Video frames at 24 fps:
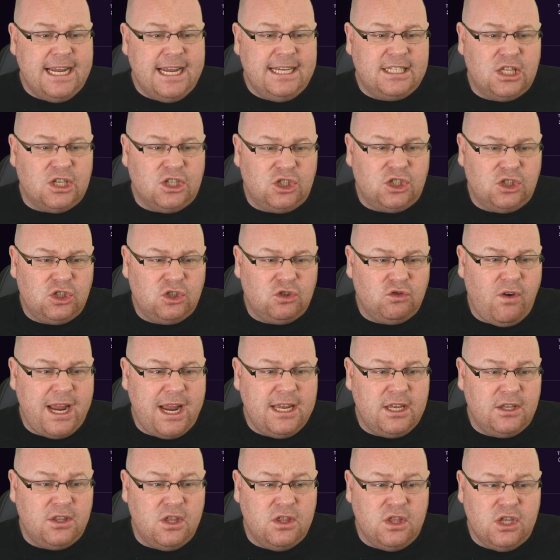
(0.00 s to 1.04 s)
It's the
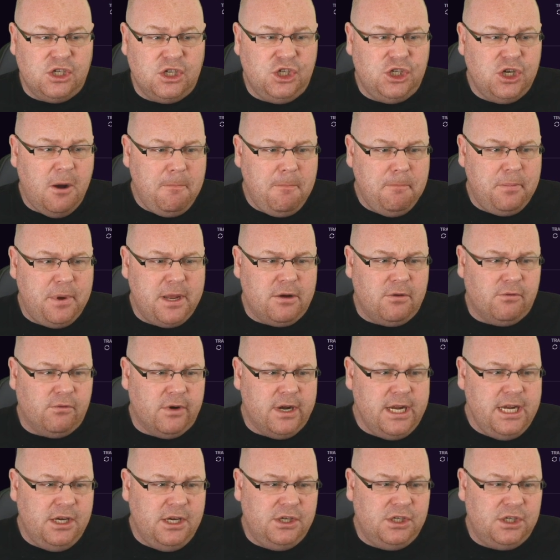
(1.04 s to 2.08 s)
strength and the jumping
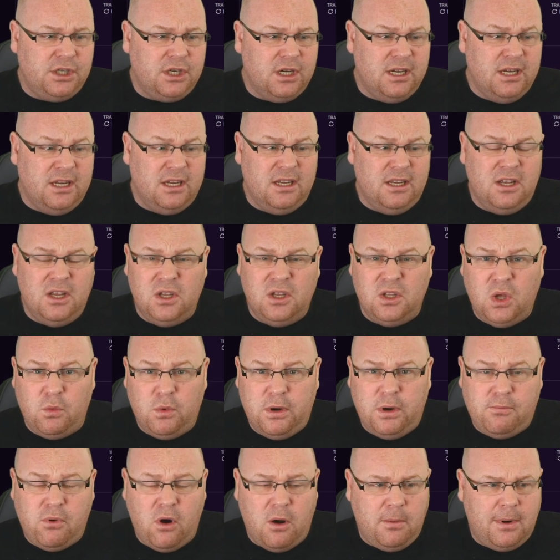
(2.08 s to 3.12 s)
reach that
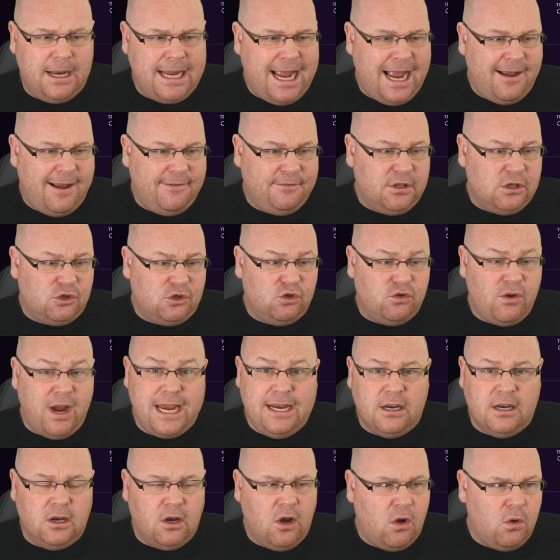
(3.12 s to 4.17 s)
we'd probably have to
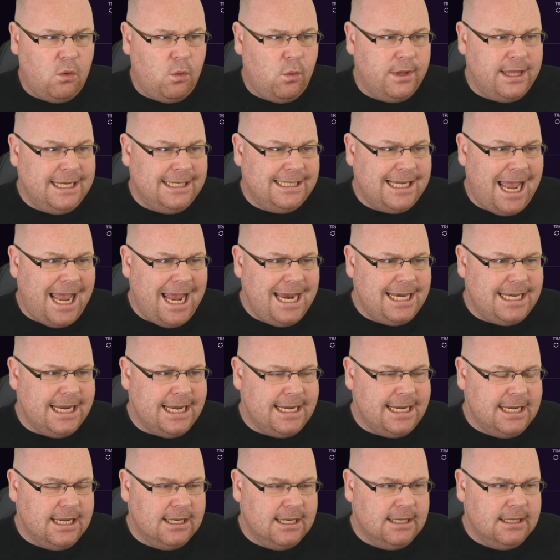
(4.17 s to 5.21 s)
train along with his
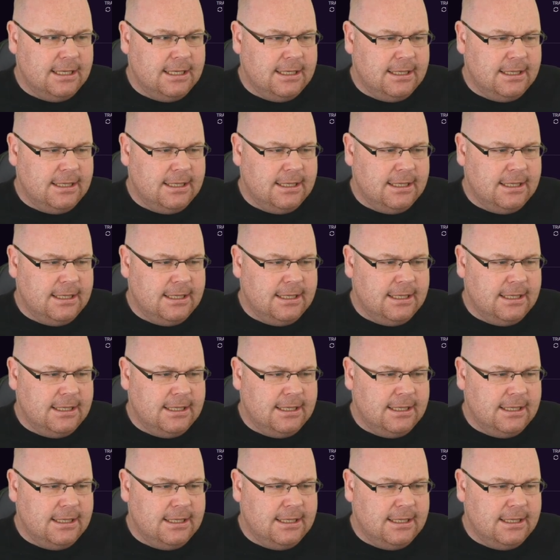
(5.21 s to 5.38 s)
heading.